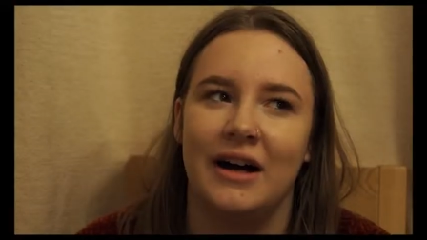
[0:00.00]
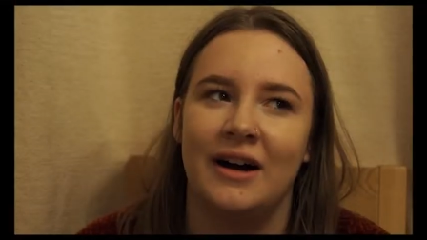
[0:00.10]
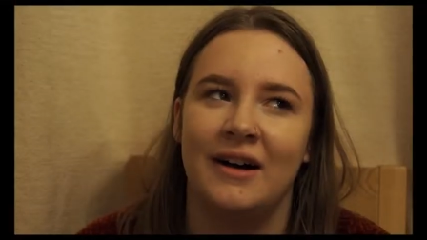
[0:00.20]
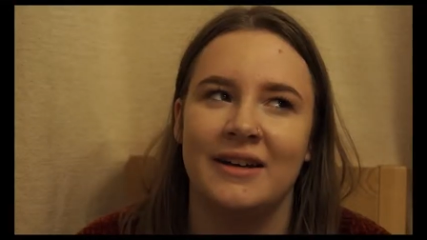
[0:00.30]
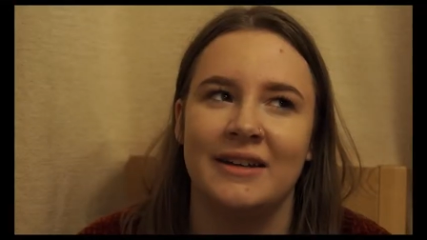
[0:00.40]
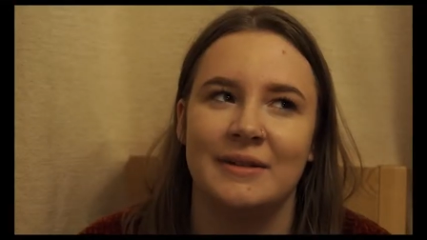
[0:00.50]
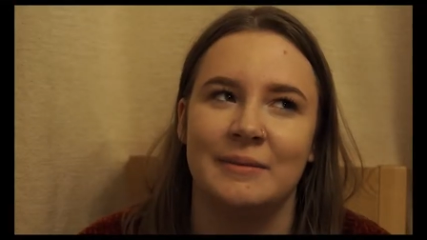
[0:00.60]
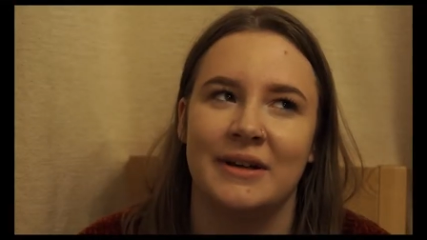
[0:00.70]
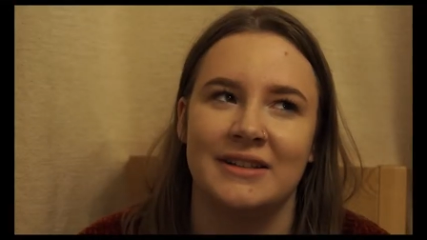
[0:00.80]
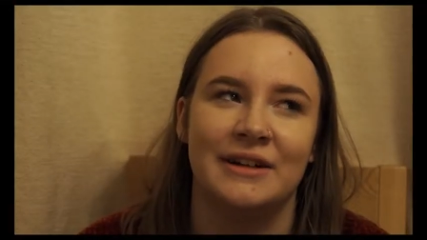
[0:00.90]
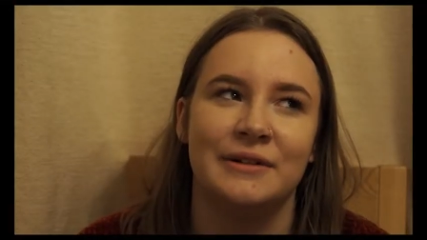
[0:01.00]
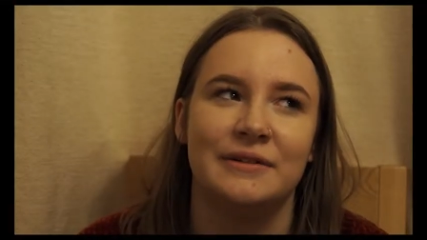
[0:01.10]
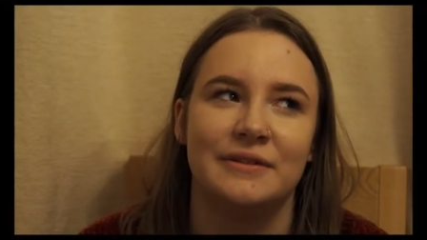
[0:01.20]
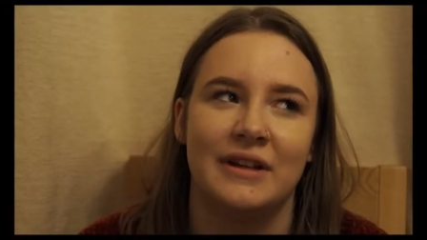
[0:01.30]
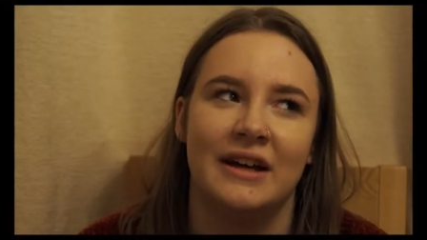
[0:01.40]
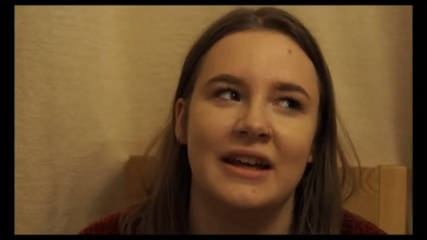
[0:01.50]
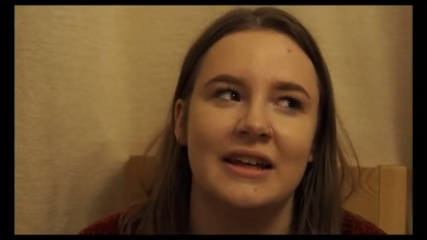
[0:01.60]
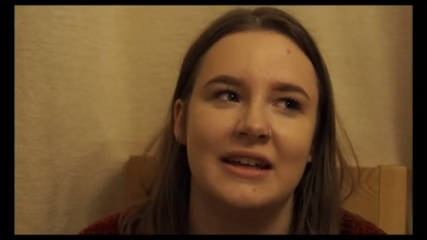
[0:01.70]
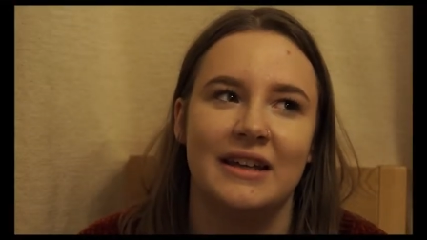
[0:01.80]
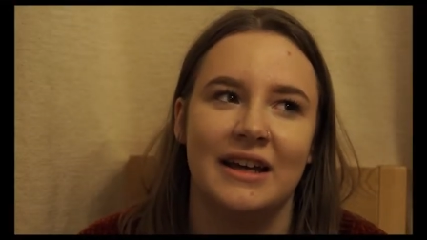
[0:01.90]
I myself
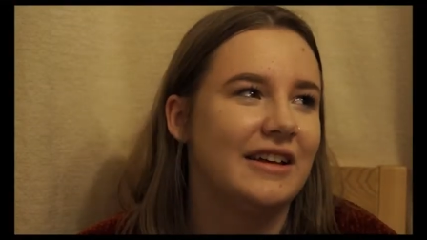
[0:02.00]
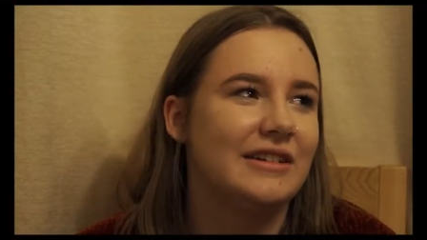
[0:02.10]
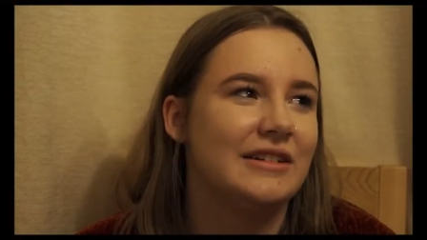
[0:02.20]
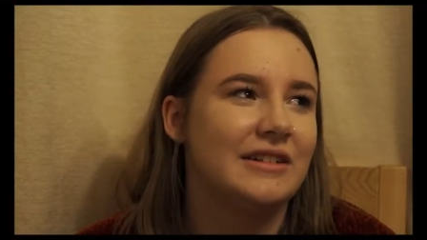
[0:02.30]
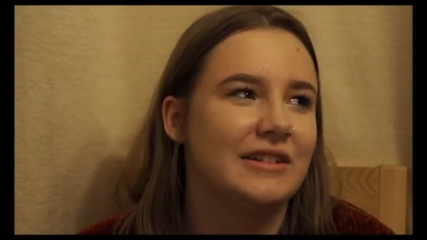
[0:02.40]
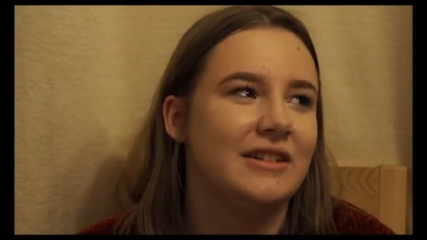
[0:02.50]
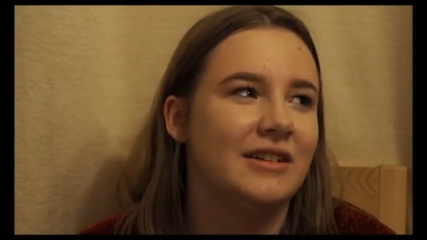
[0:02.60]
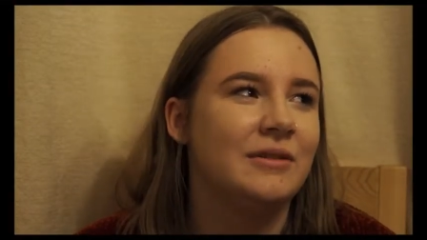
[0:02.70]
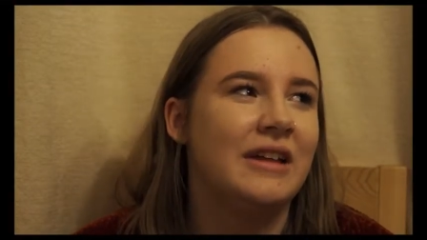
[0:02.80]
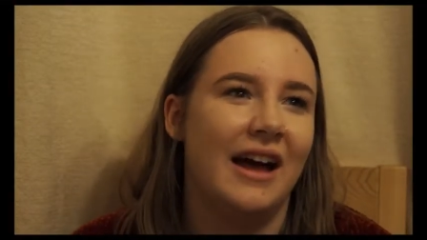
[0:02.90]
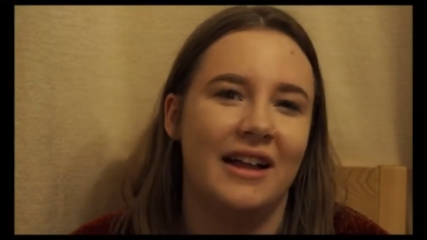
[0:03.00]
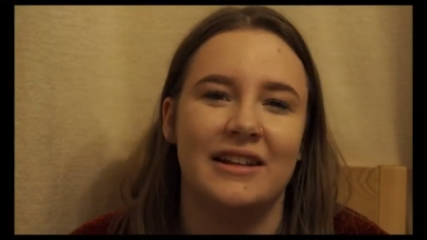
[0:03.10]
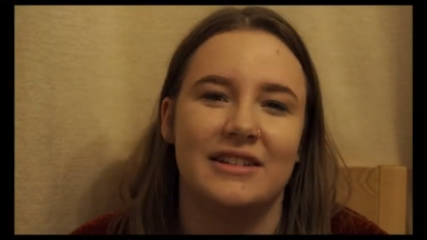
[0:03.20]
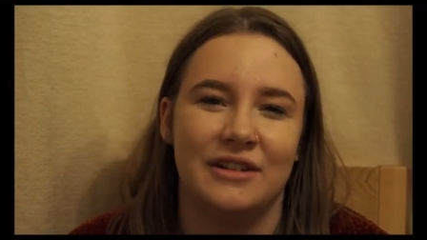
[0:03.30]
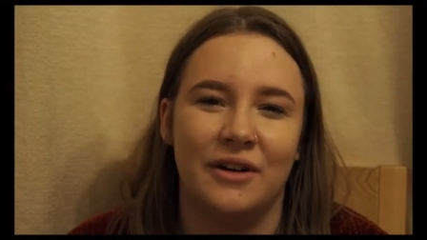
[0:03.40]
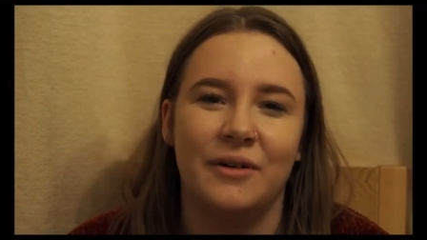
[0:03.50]
like get insecure